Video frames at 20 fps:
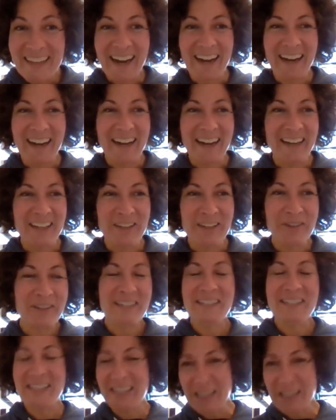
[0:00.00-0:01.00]
uh, you
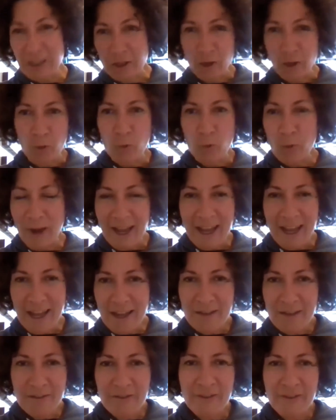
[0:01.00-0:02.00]
continue to
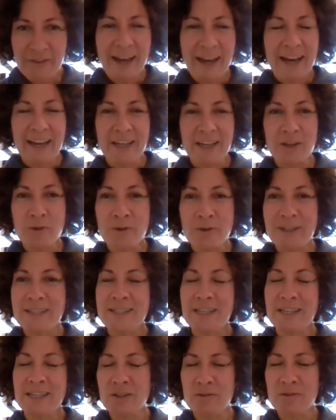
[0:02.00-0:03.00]
wave, you
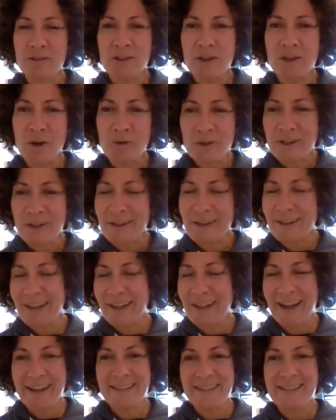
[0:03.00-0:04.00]
continue to go to
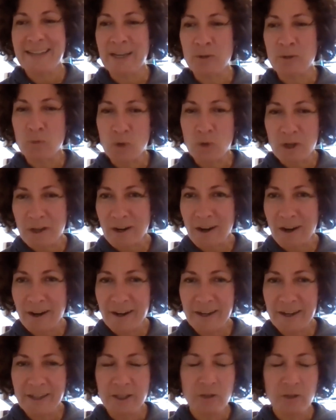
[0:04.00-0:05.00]
class and work
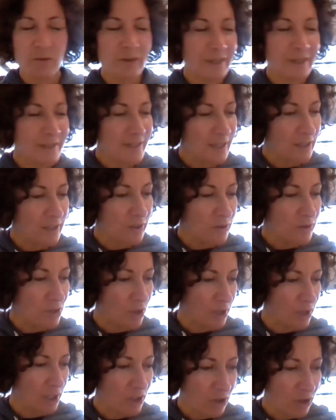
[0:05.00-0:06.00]
hard, you continue
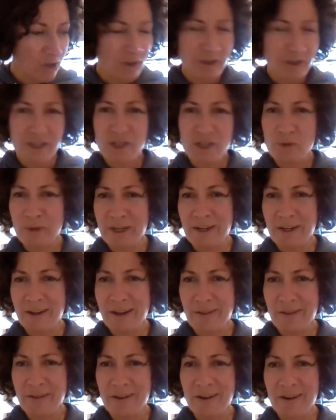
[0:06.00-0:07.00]
to encourage one
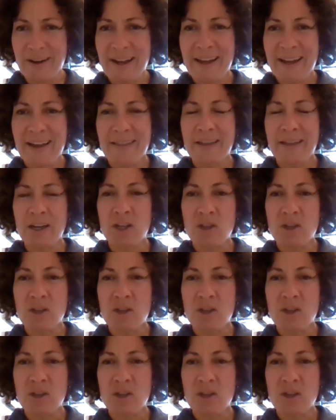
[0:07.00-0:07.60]
another, that